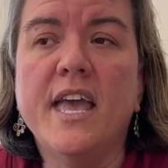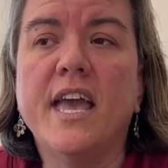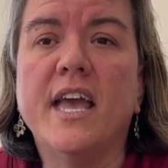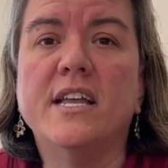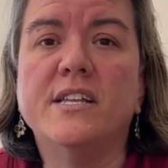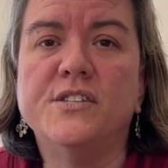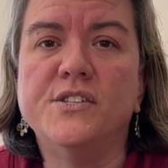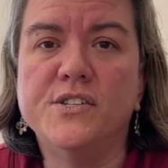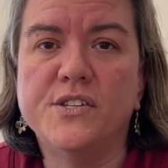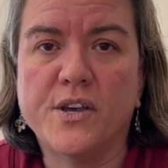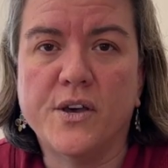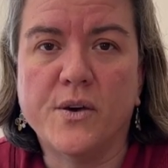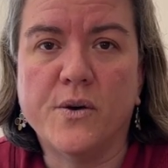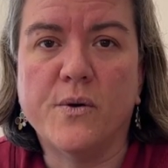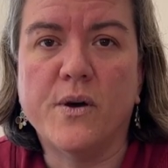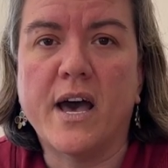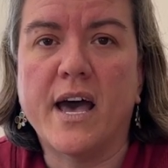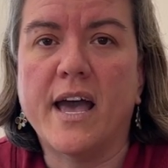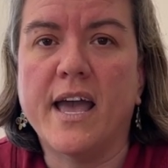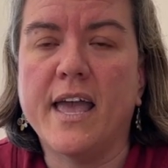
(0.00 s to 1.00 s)
And
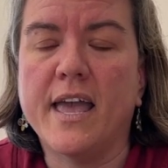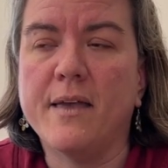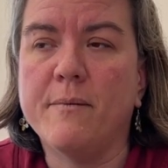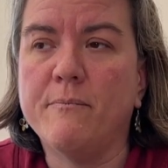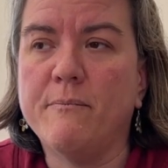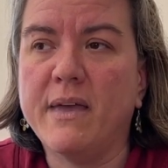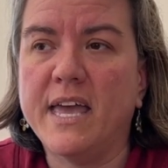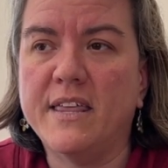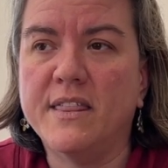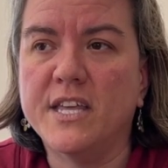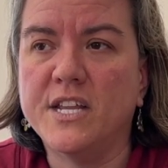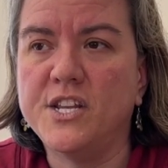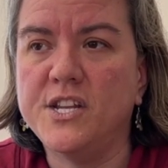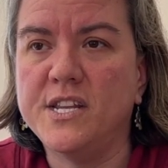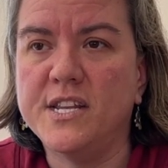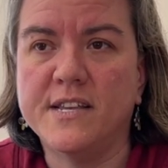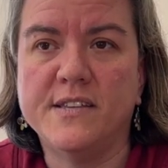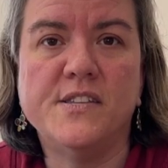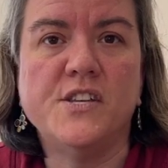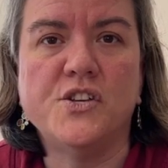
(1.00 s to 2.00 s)
so I made the
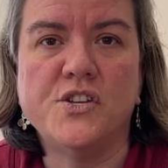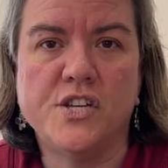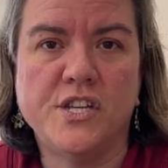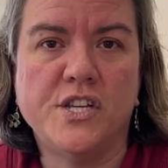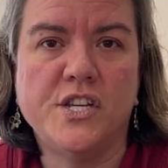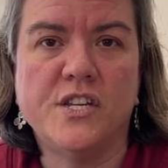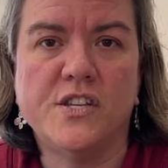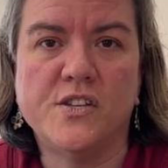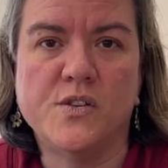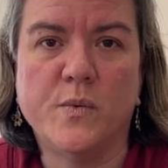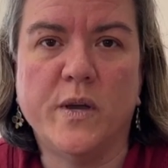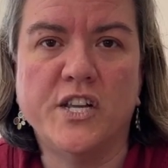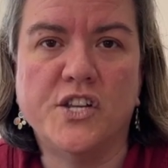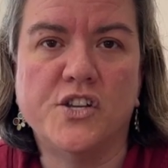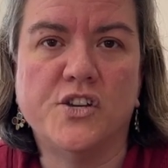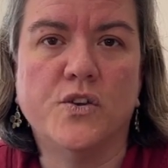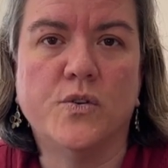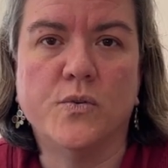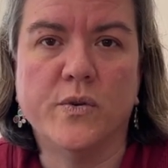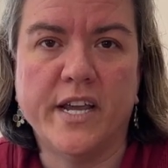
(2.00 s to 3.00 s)
decision to
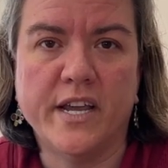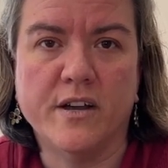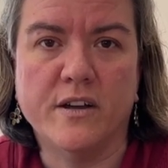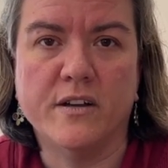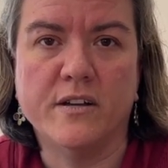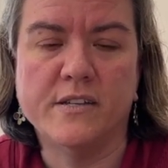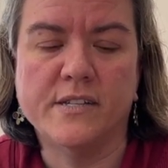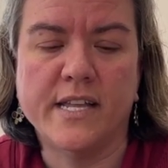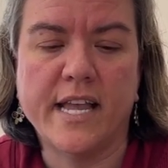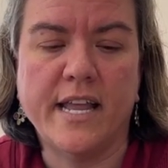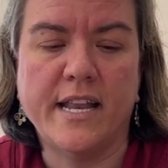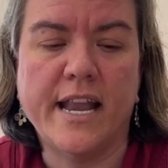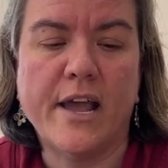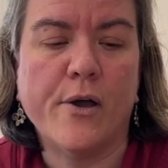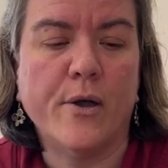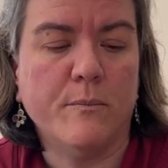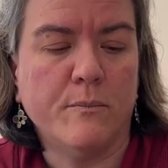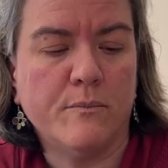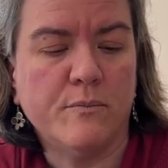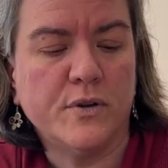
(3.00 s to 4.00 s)
switch careers, and now
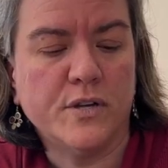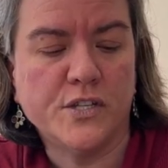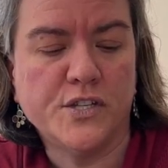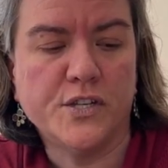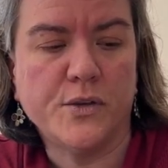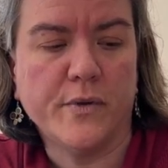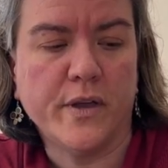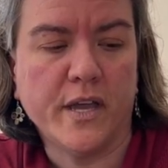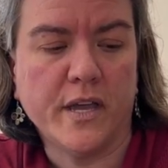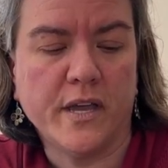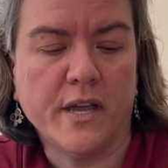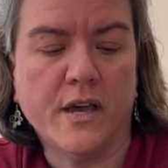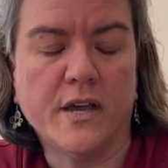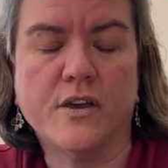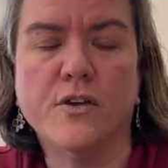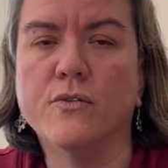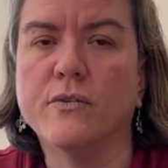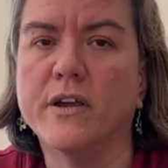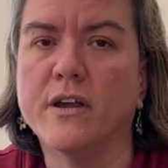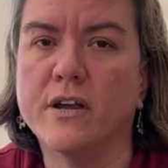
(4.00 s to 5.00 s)
I'm pursuing a
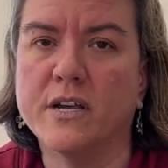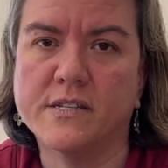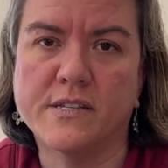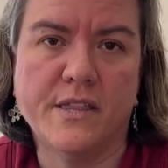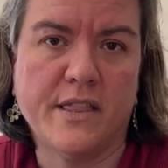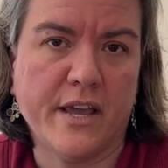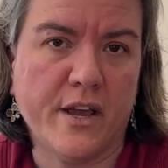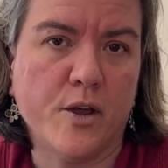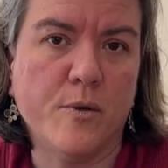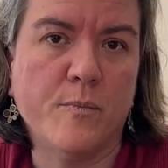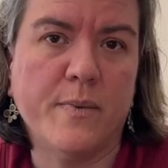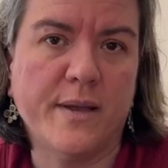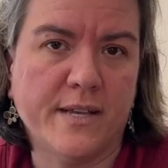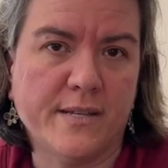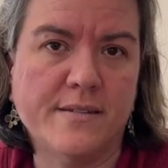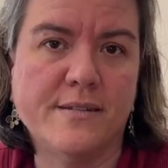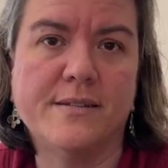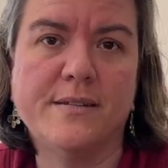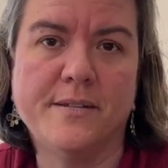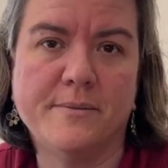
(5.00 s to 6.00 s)
career as a
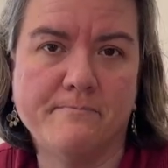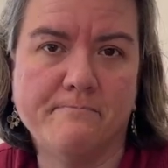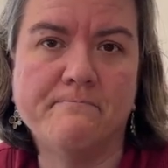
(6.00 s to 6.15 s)
therapist.